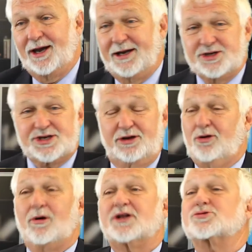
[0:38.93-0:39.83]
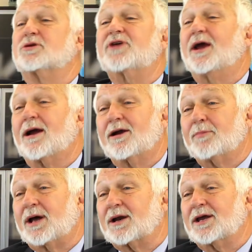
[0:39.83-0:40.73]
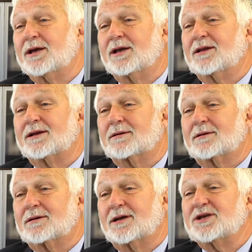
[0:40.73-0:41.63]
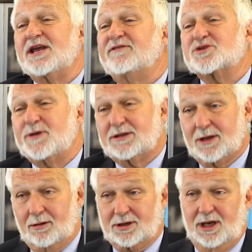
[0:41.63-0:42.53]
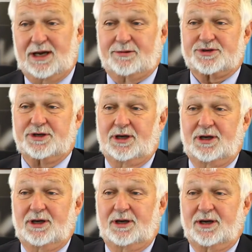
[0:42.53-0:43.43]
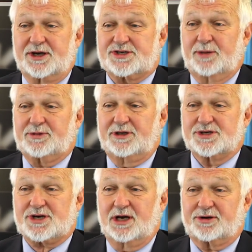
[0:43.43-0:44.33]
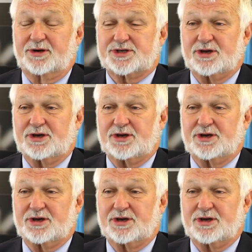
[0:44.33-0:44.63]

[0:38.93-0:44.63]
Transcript: And he said, Who else would have cared about a kid that didn't even speak the local language except in this country?